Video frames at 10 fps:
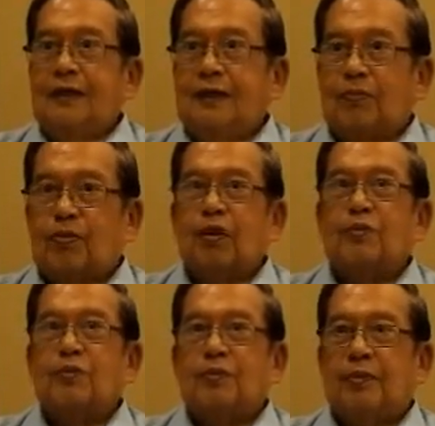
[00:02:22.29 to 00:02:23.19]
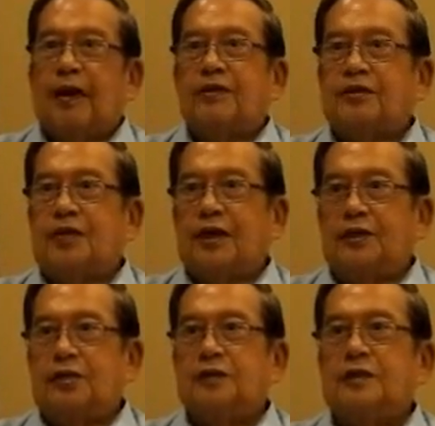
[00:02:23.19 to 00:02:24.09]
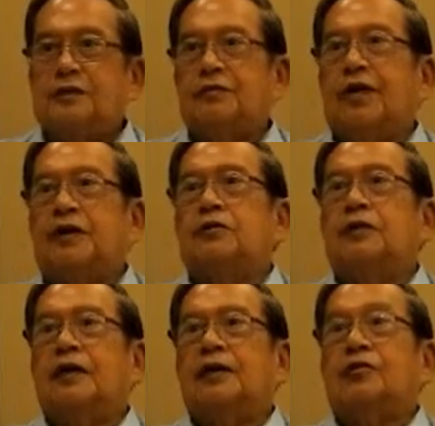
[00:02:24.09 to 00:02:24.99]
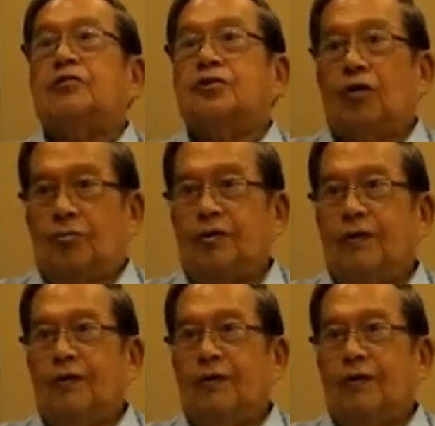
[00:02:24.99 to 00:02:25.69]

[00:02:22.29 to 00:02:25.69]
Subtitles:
The problem with biologic agents is you actually cannot stop.